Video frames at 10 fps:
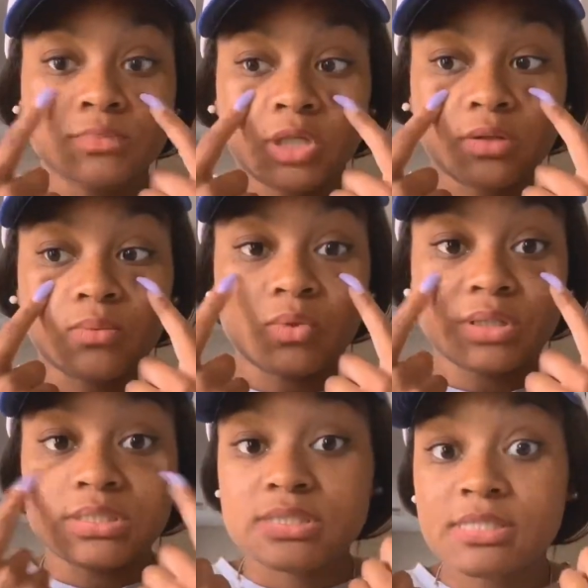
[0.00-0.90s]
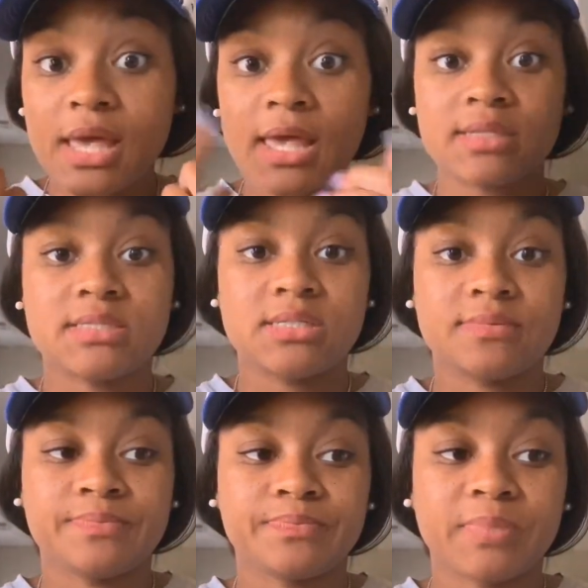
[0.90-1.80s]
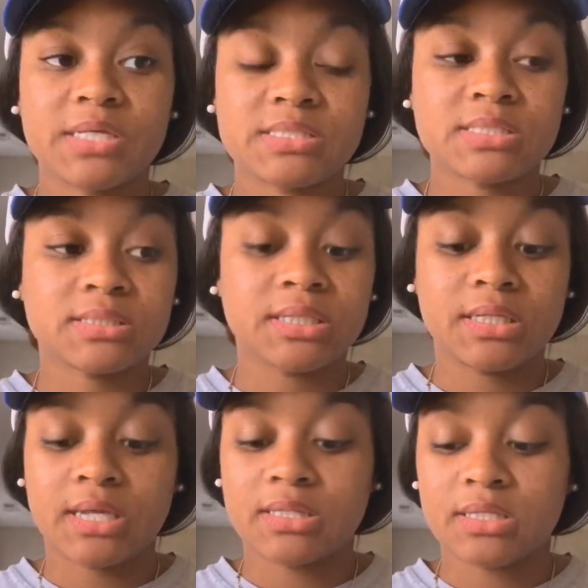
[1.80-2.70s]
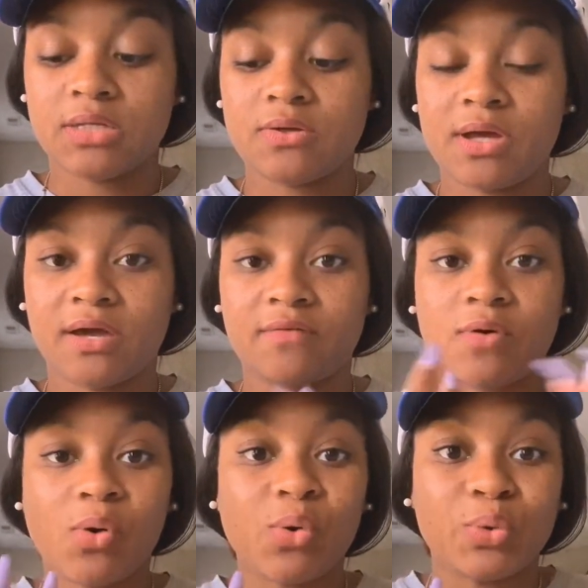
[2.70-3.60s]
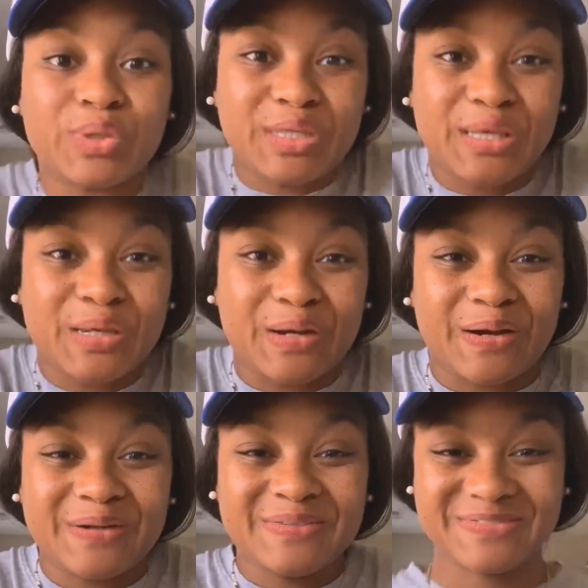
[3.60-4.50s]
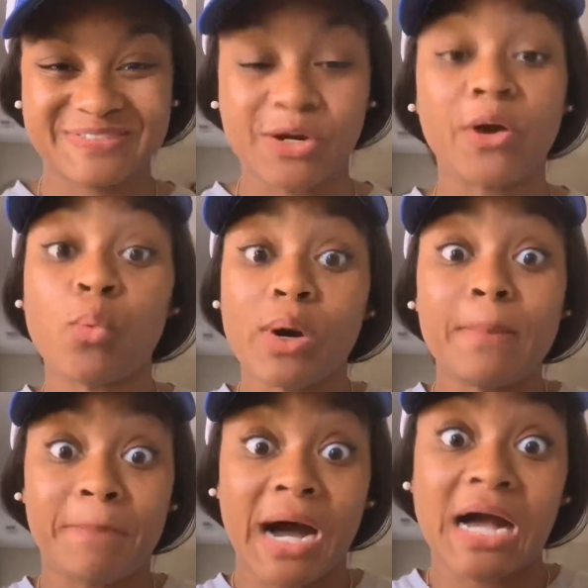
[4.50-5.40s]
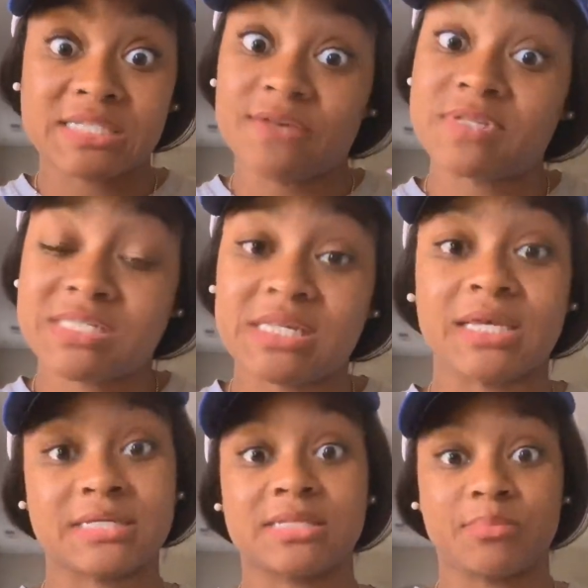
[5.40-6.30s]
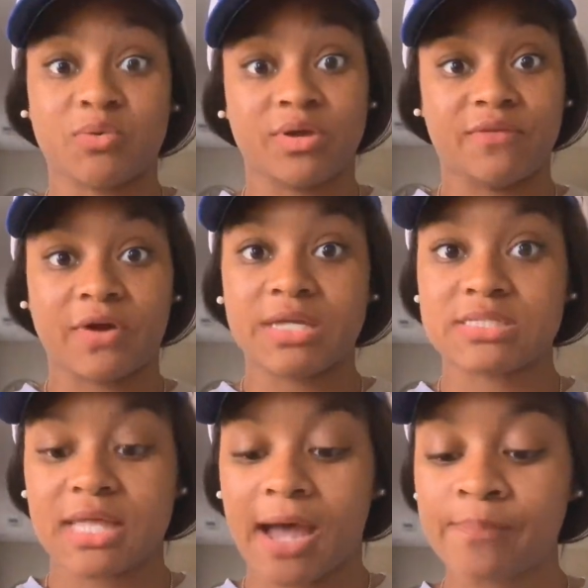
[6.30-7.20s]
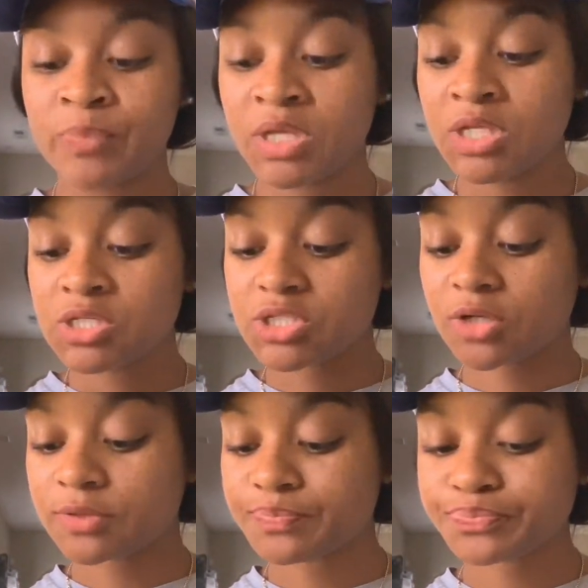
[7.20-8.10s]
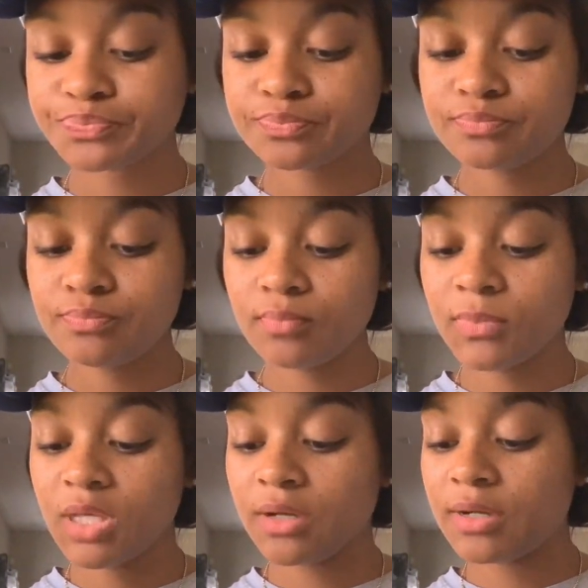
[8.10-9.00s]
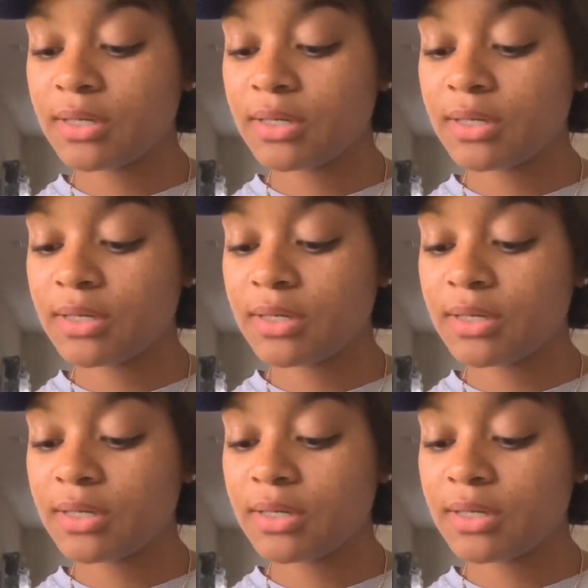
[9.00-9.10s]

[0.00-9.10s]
you know, 1 set basically, and then you have a whole year, or 1 box of 6. Let me rephrase that. So here